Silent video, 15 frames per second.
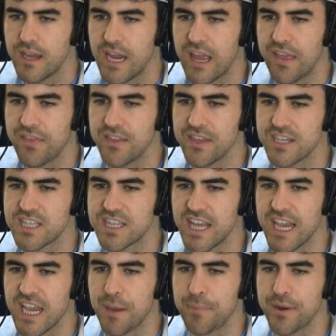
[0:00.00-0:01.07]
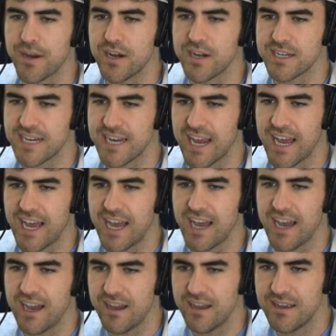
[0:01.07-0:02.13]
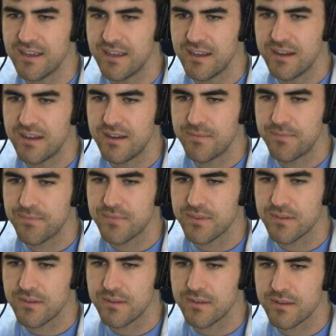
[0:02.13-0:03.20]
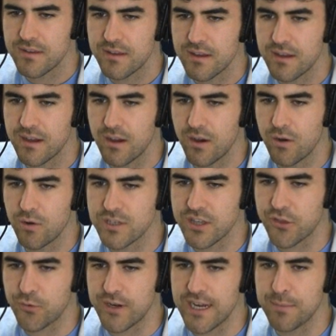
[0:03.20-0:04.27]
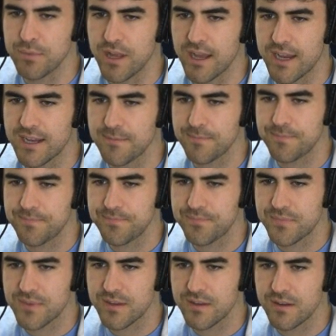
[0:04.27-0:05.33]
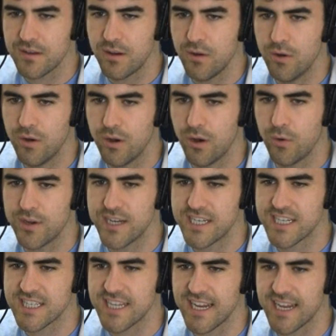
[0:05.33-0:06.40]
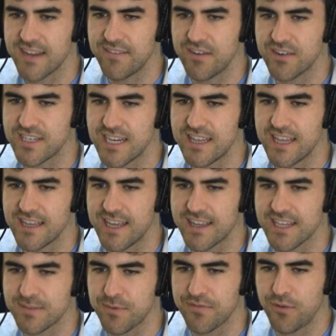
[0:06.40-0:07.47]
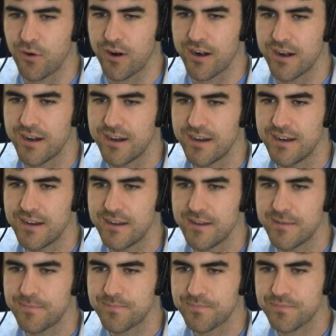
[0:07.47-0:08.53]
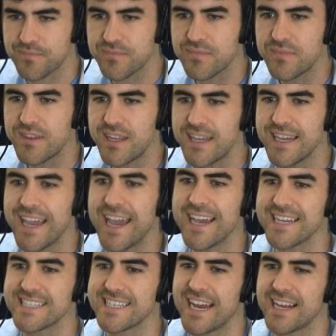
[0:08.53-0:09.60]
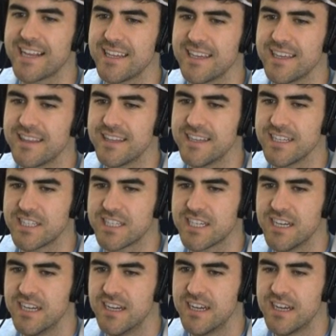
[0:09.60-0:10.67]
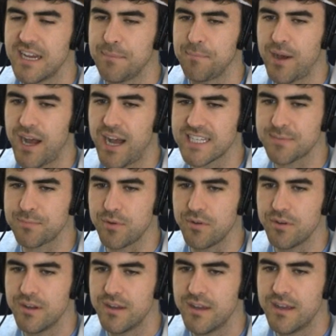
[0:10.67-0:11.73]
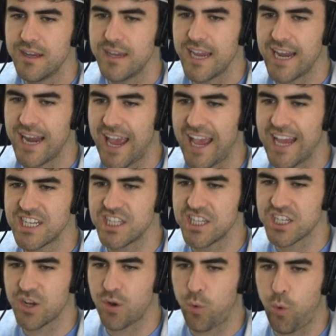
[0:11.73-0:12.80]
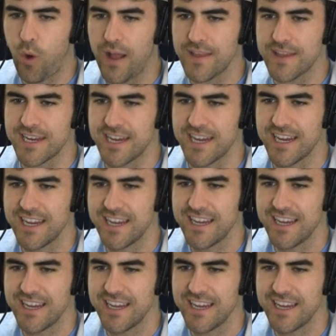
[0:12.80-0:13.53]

And this thing appeared. Ta-da! Oh, it's a 3D block. Oh, oh, what is this thing? I've never seen anything like this before. Yeah, exactly. It's impossible. It has this quality.